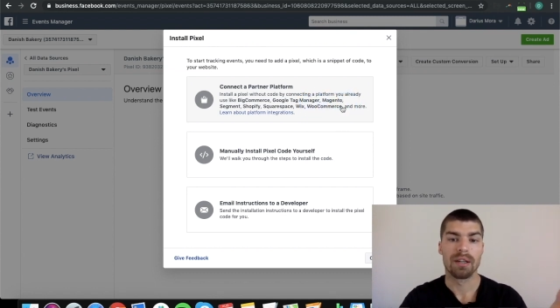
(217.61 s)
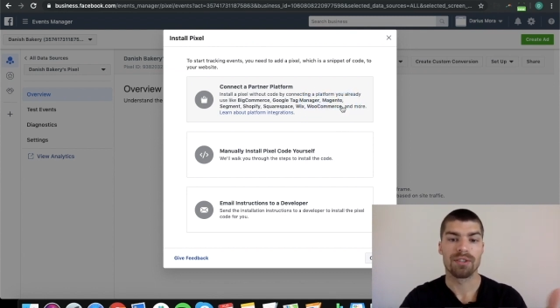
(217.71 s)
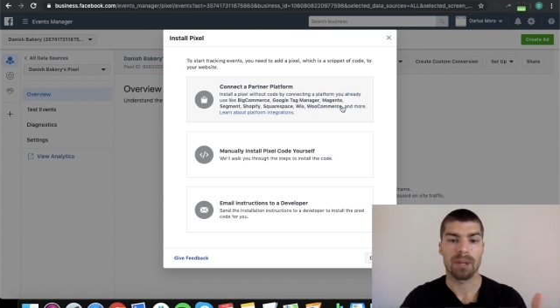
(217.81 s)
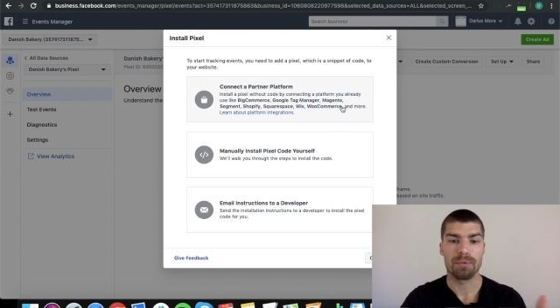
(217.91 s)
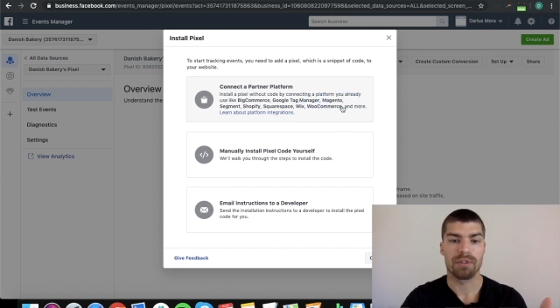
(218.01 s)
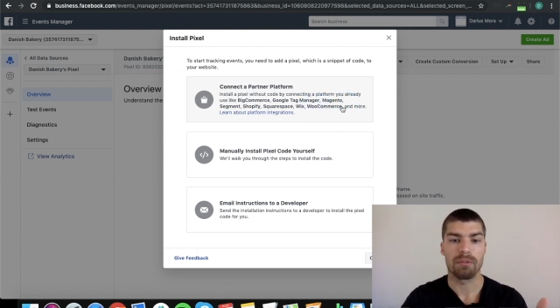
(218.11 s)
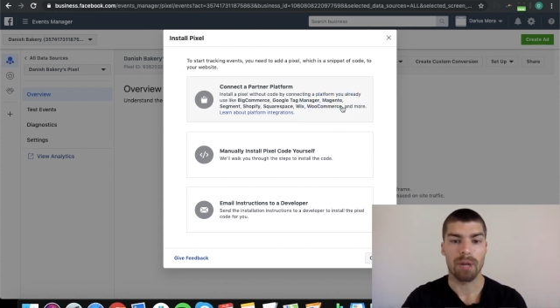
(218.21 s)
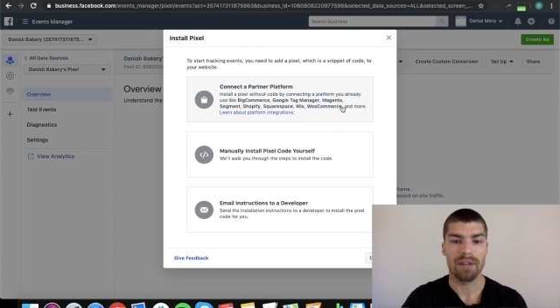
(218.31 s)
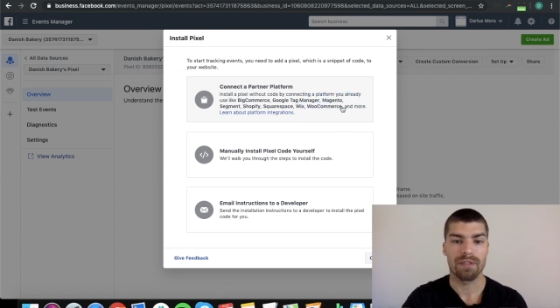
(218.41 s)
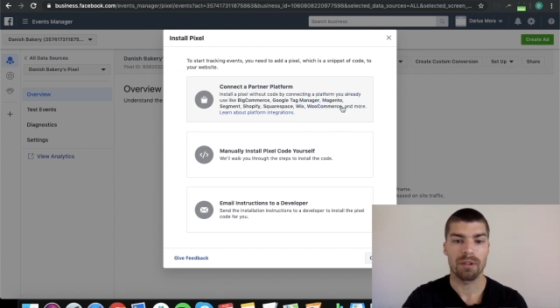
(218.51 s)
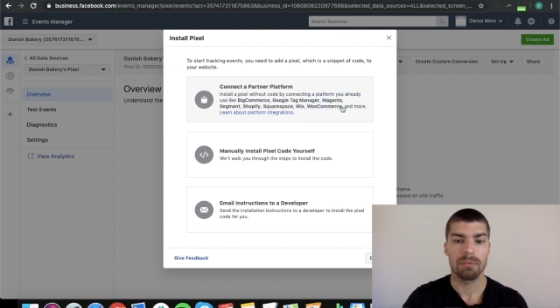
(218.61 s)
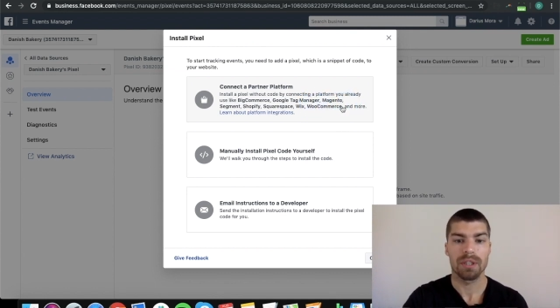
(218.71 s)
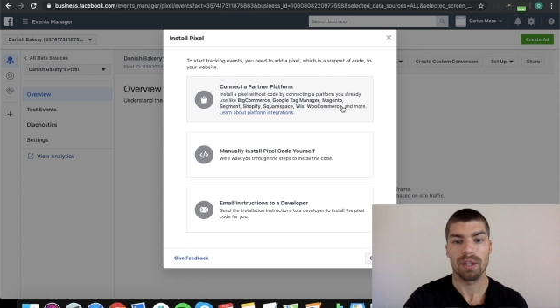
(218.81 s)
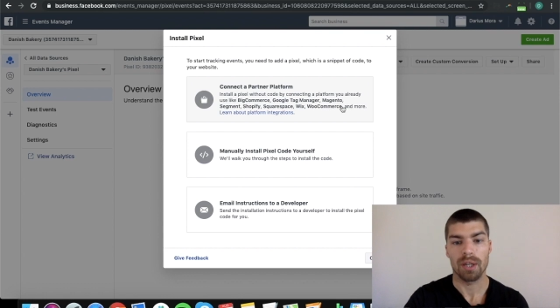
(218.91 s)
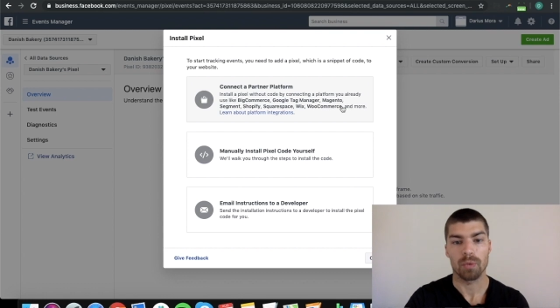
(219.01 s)
some sort of platform
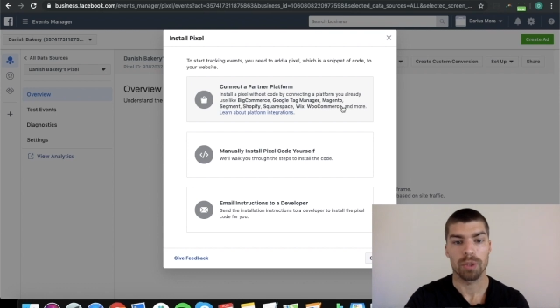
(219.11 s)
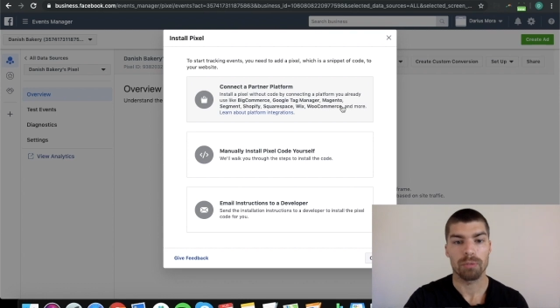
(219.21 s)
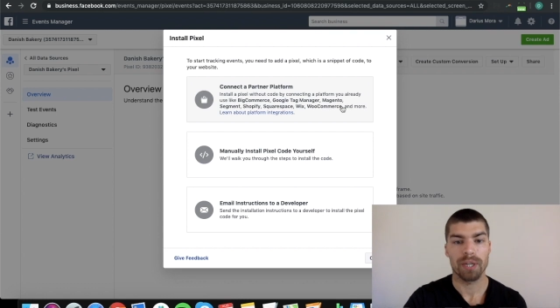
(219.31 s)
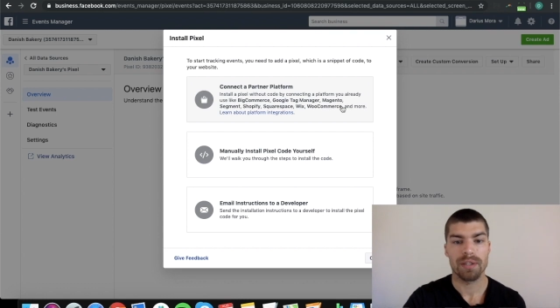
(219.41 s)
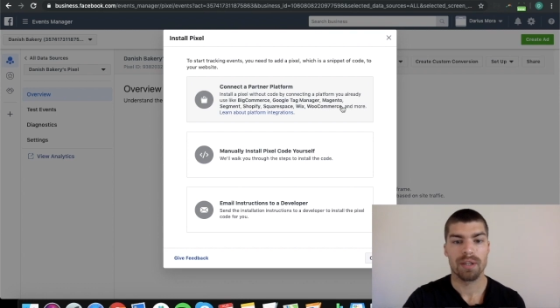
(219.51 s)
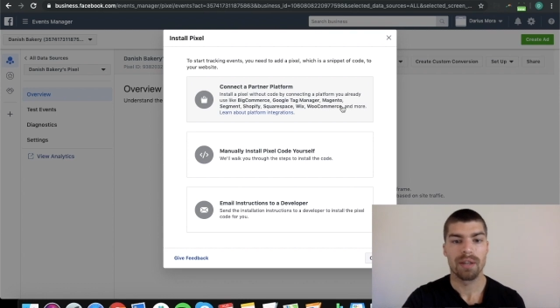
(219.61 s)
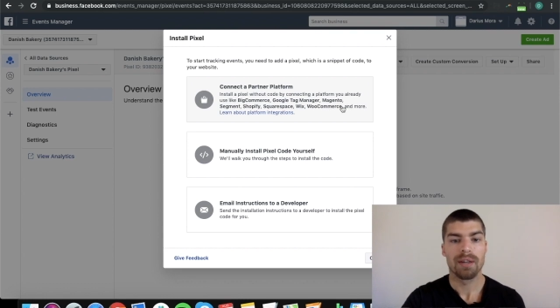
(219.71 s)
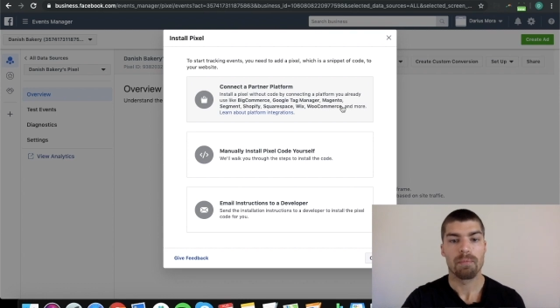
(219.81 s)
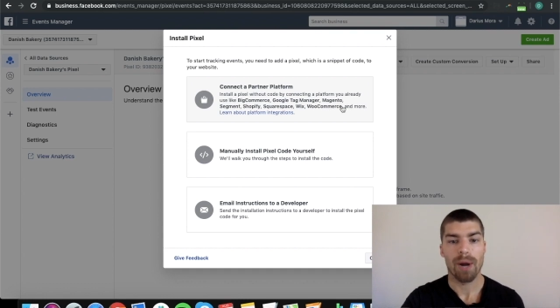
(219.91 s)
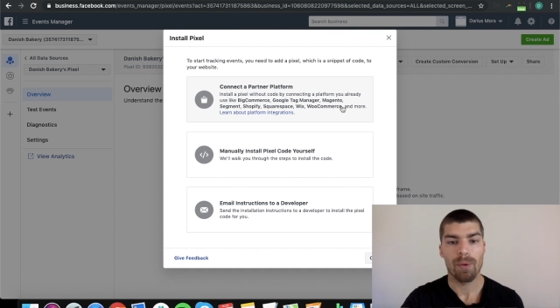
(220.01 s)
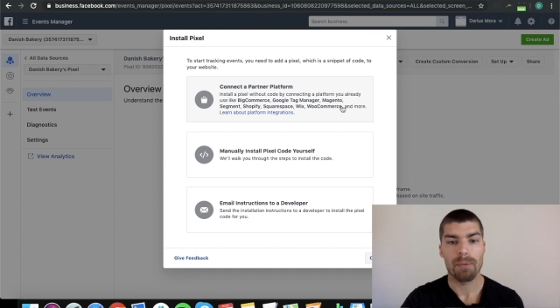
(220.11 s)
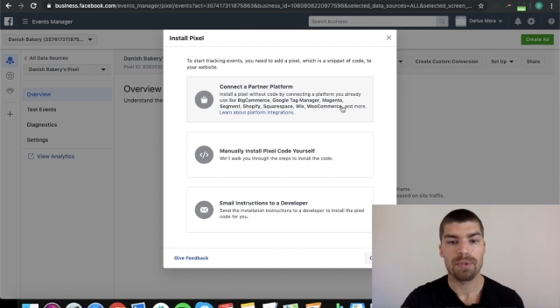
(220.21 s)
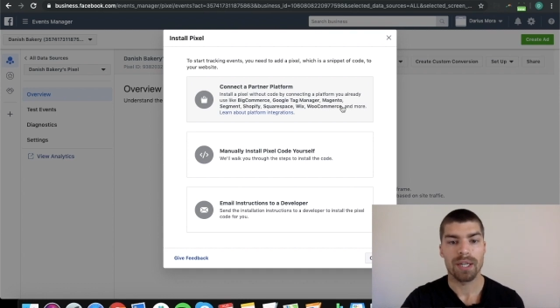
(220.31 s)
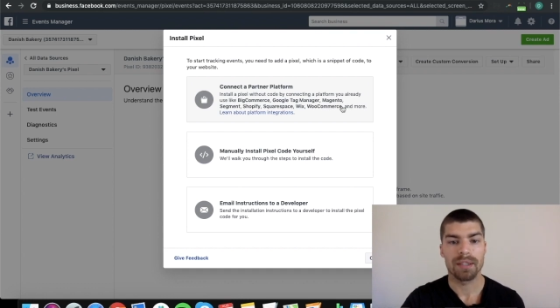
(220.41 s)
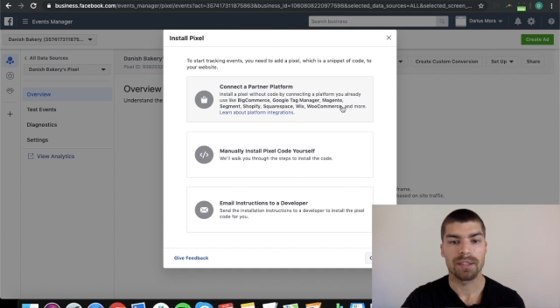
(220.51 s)
like WordPress. My
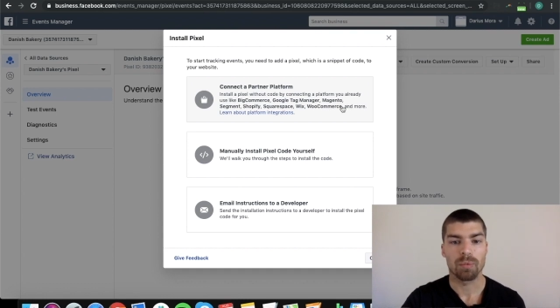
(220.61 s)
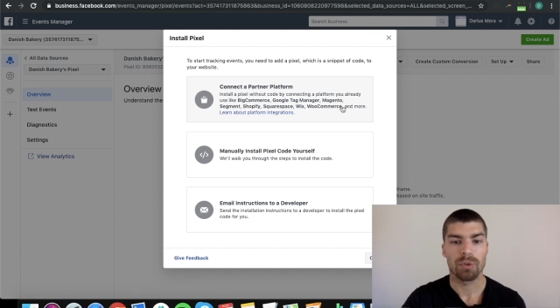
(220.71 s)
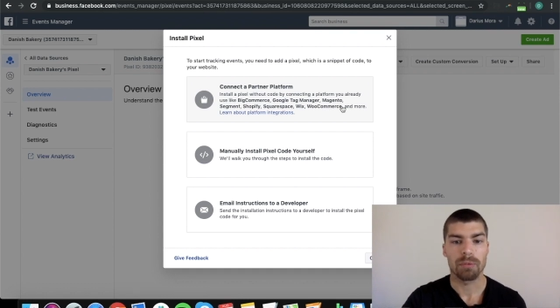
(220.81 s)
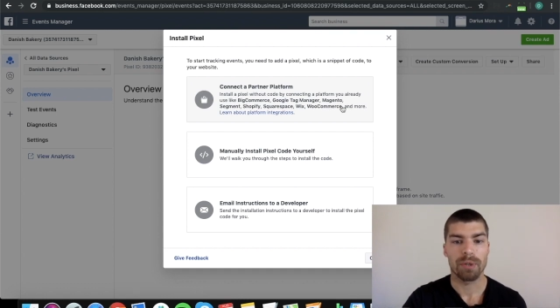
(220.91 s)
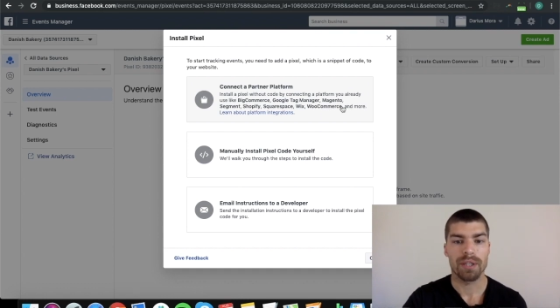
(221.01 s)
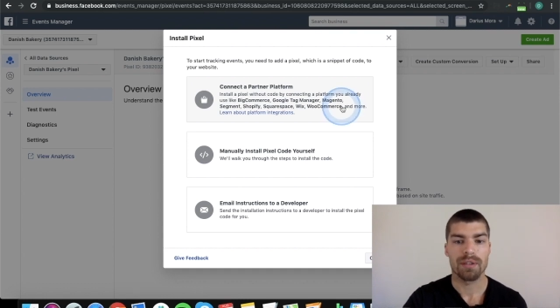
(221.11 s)
website is on WordPress,